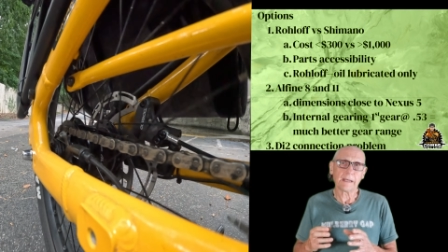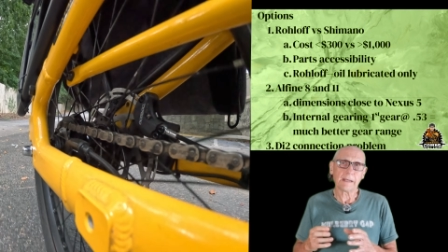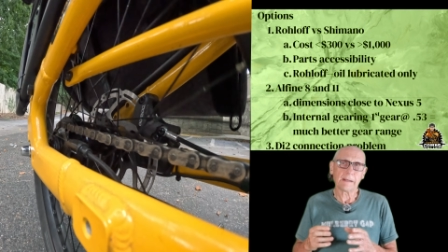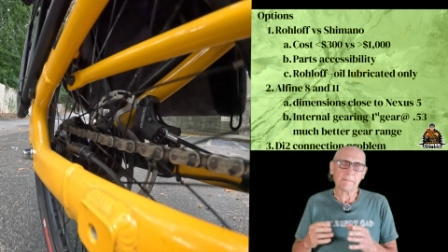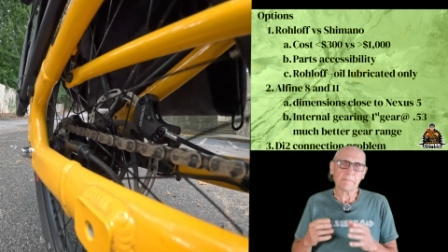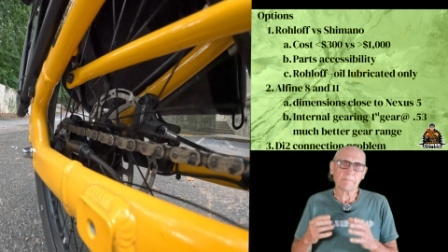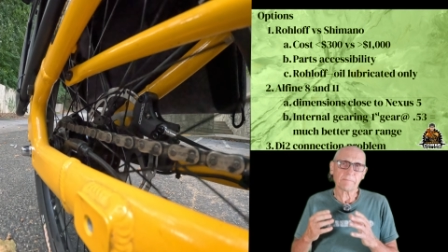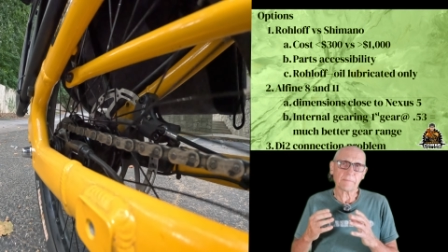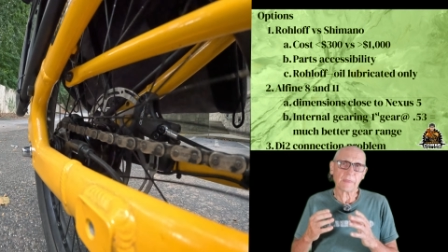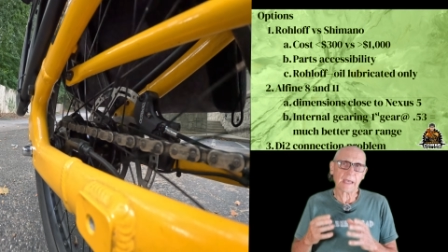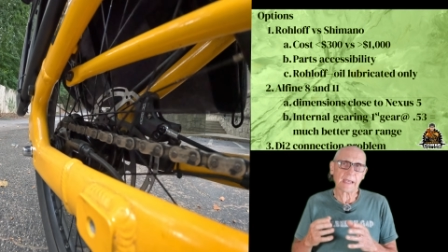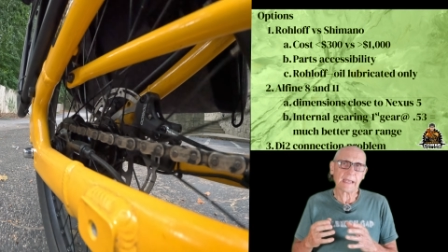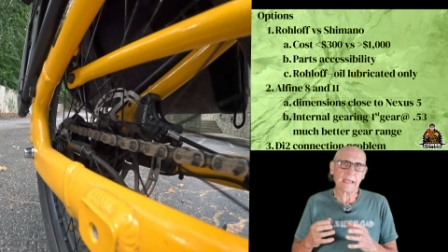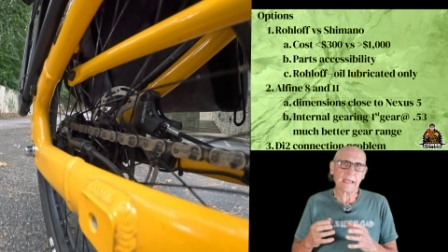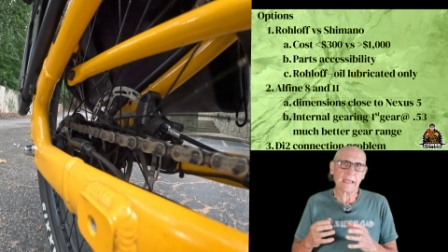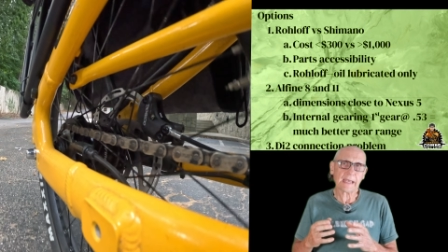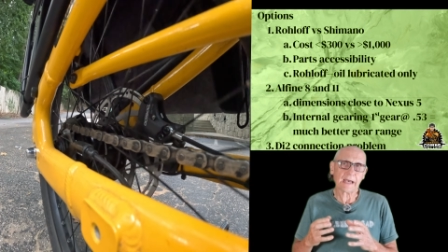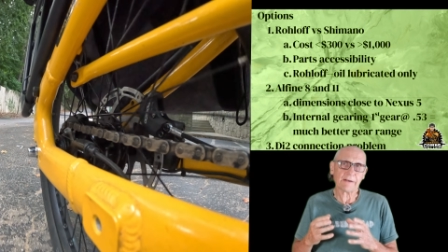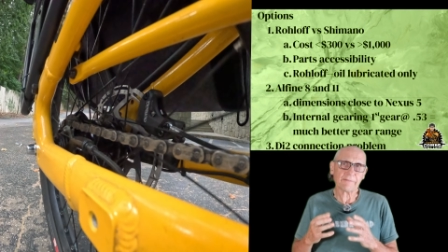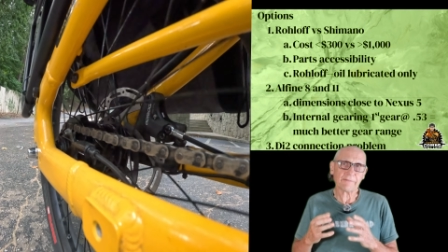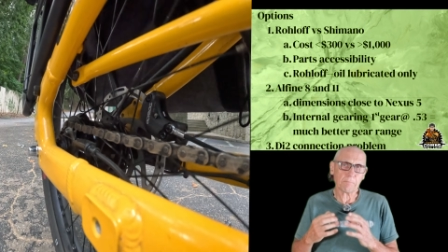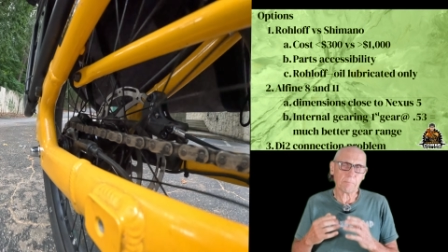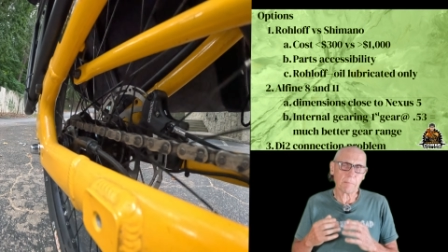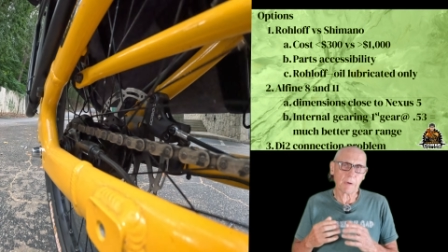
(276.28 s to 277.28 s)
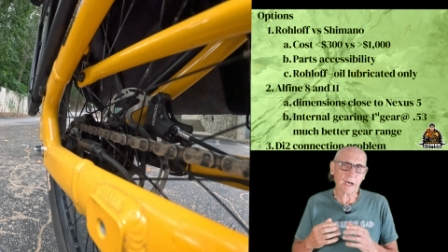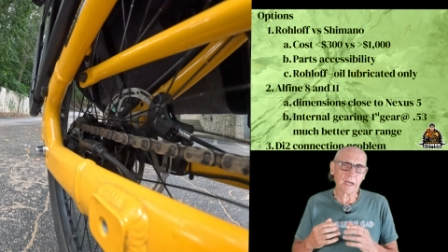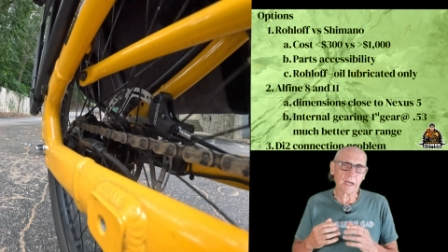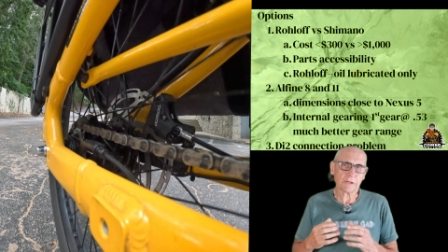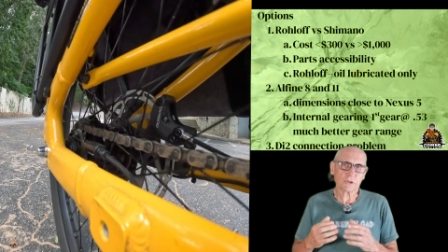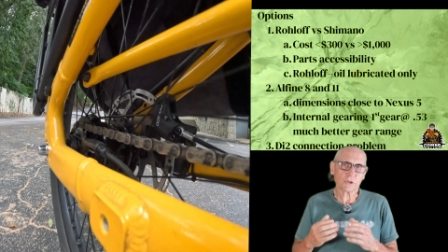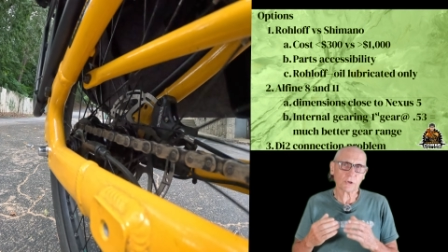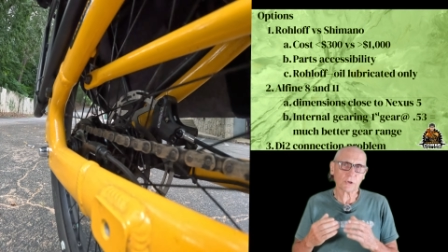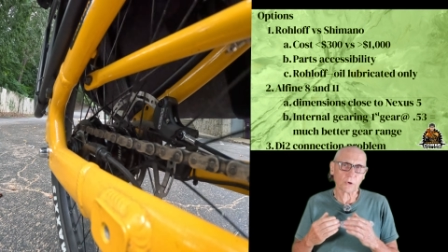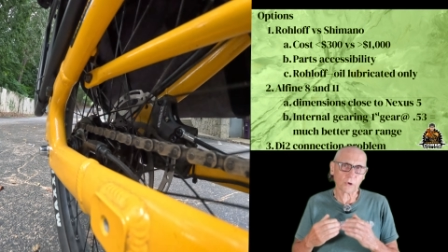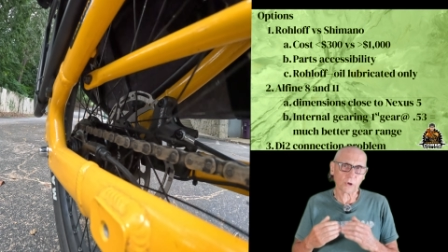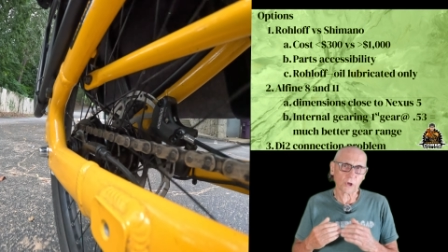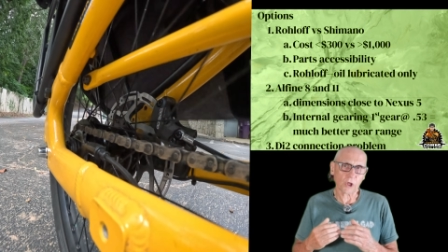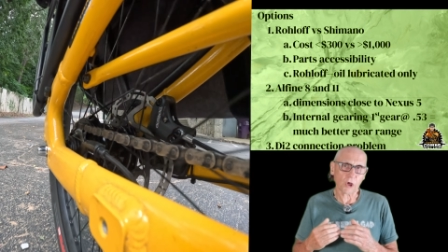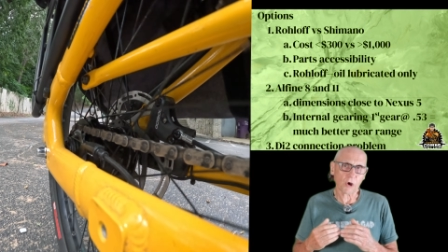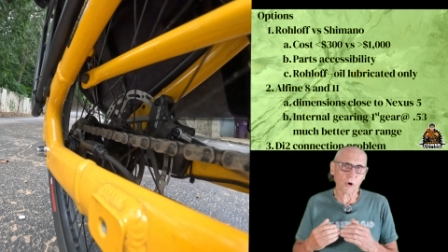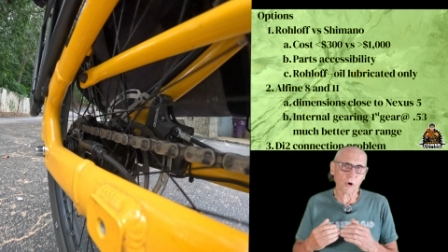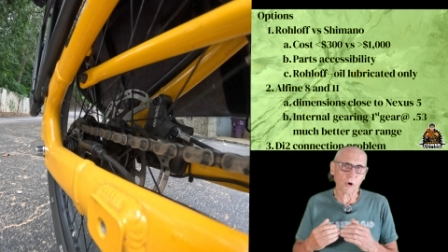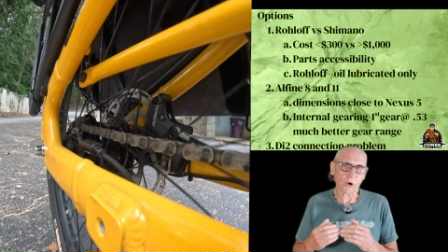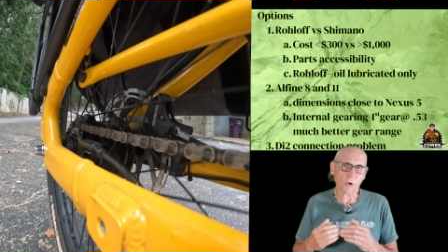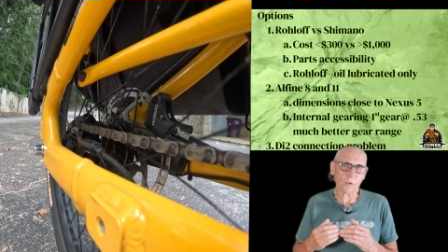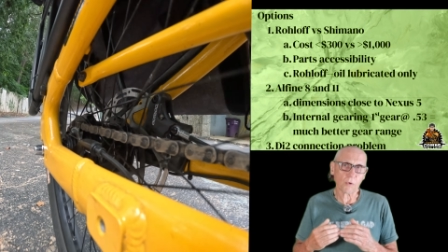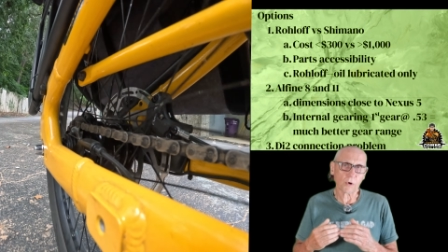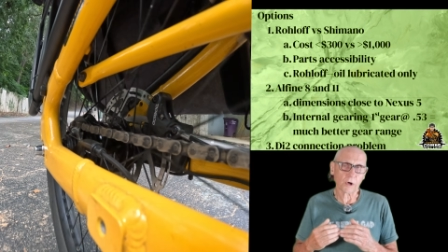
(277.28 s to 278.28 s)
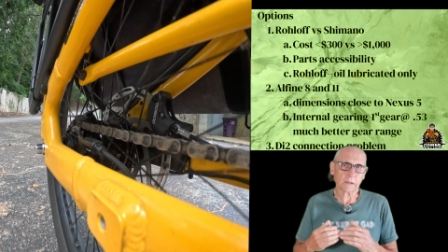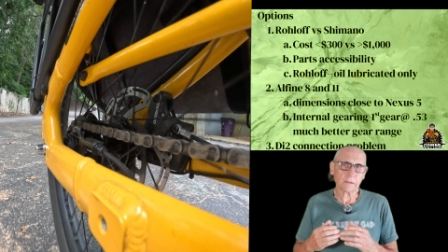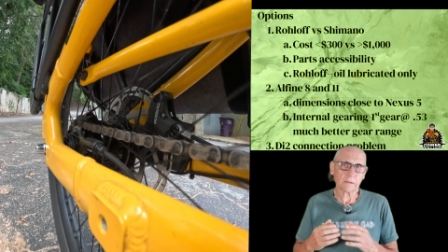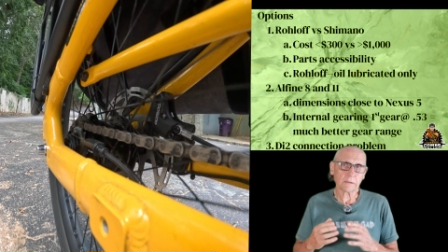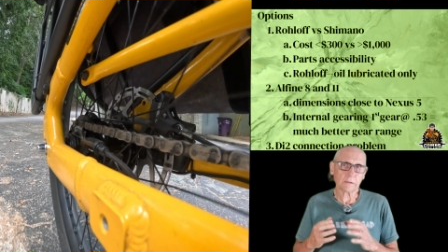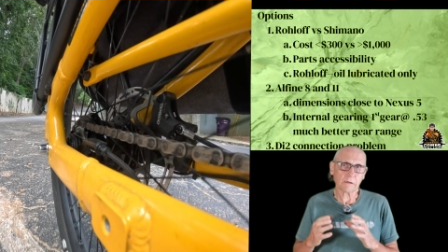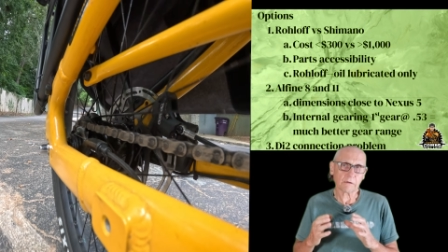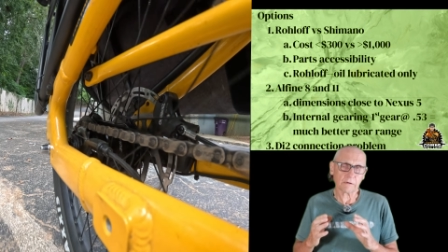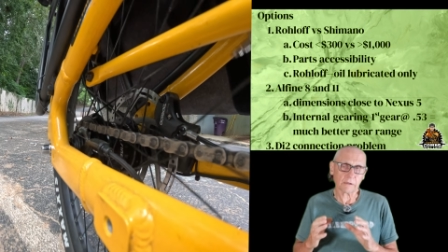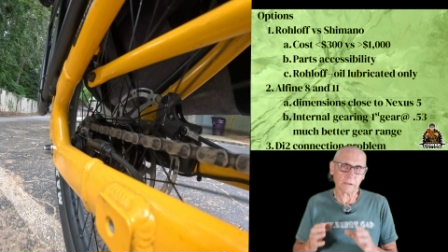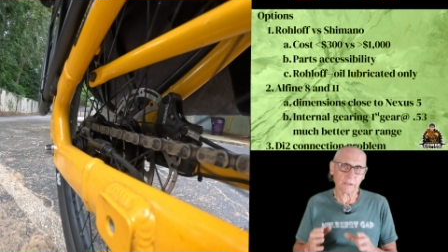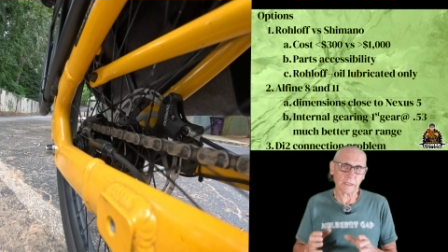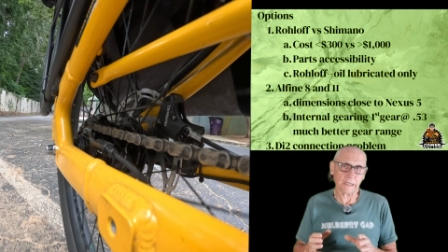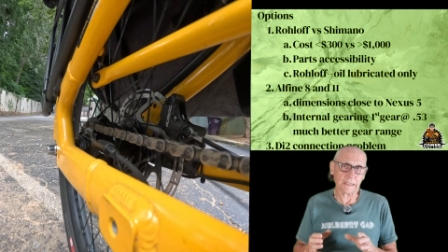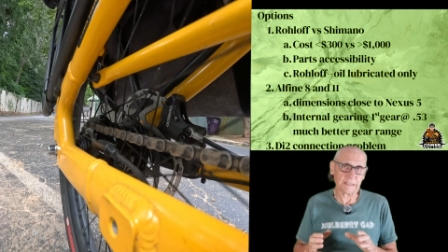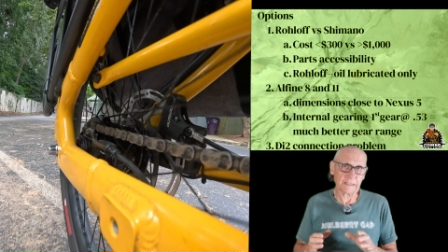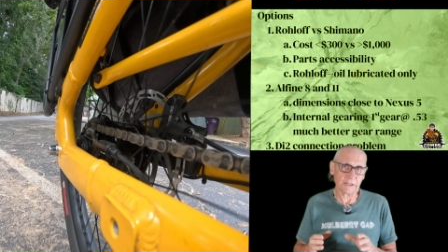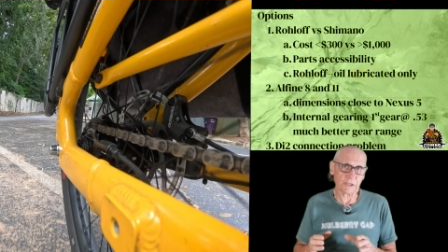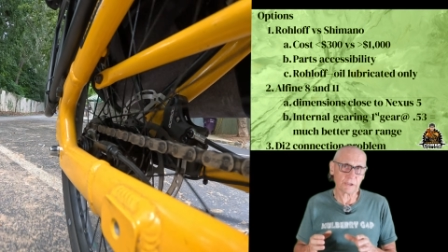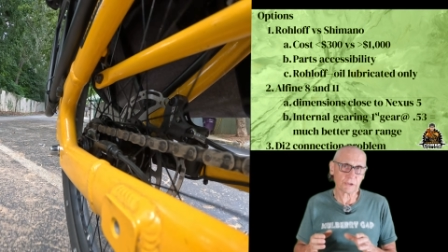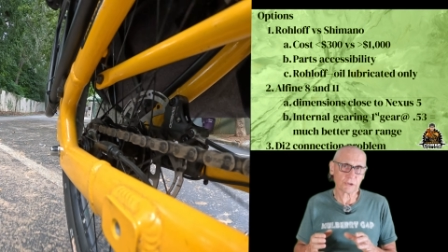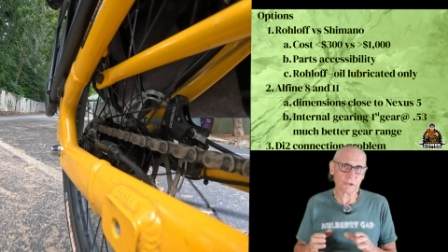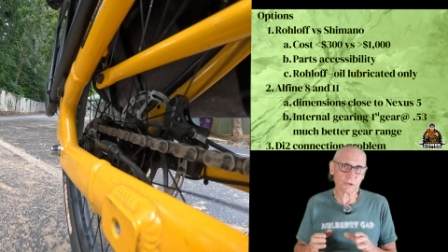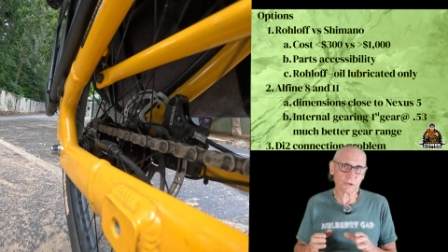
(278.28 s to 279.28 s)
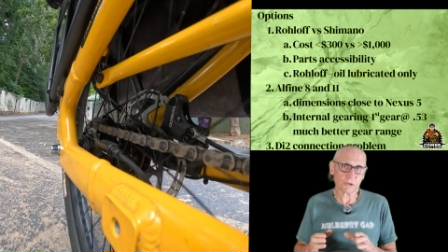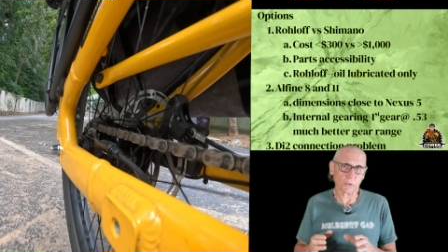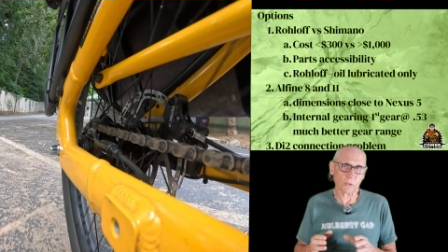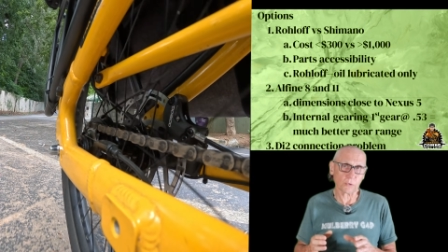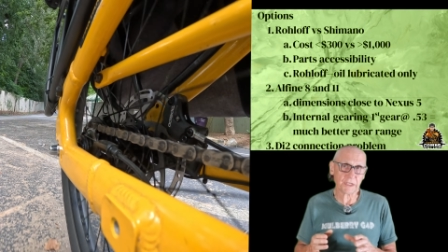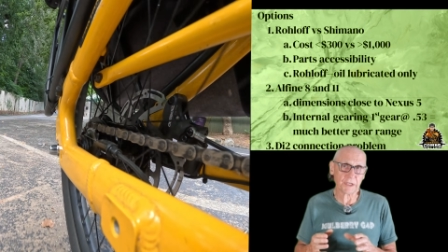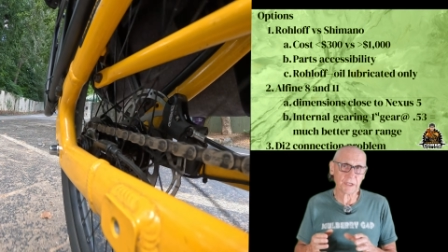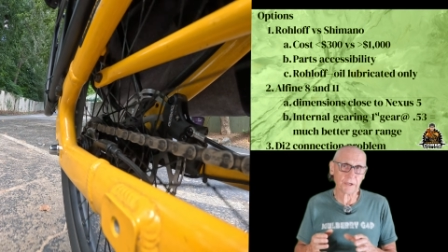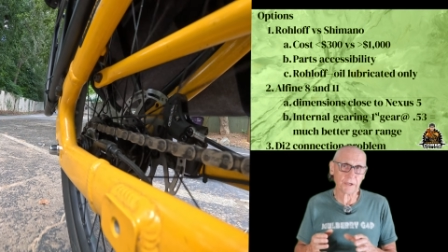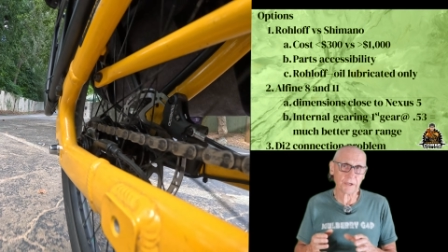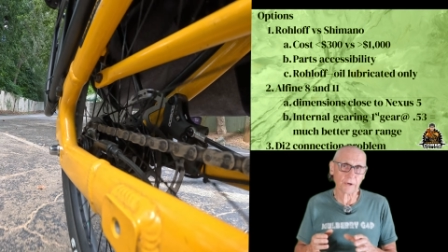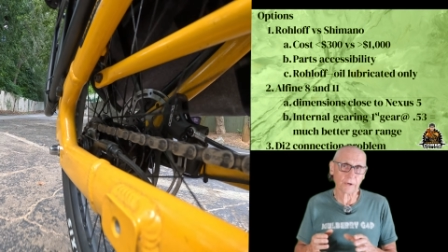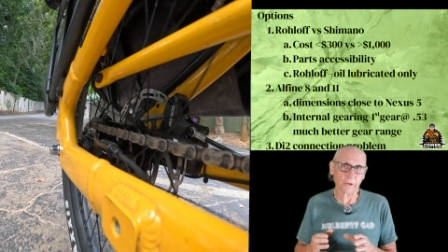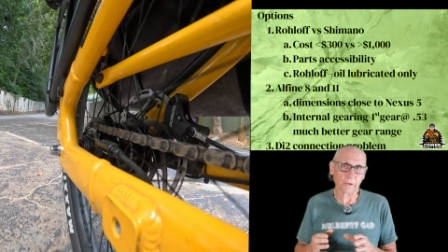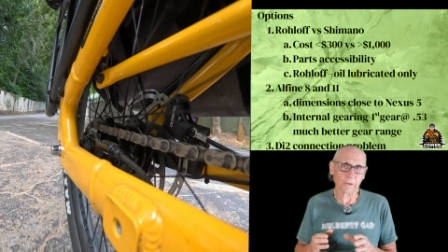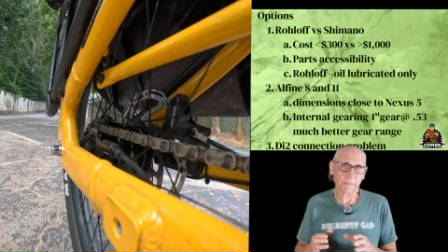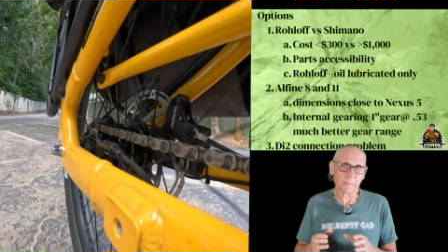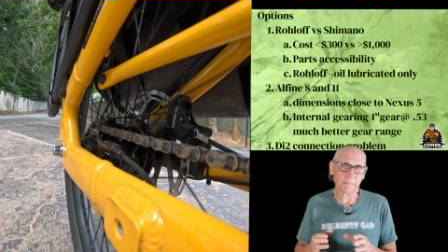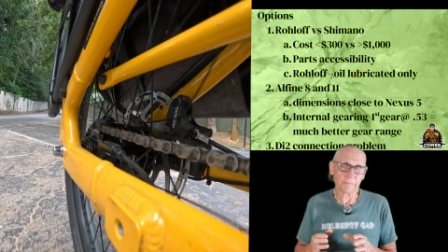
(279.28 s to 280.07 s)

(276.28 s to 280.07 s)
they have a much lower initial gear.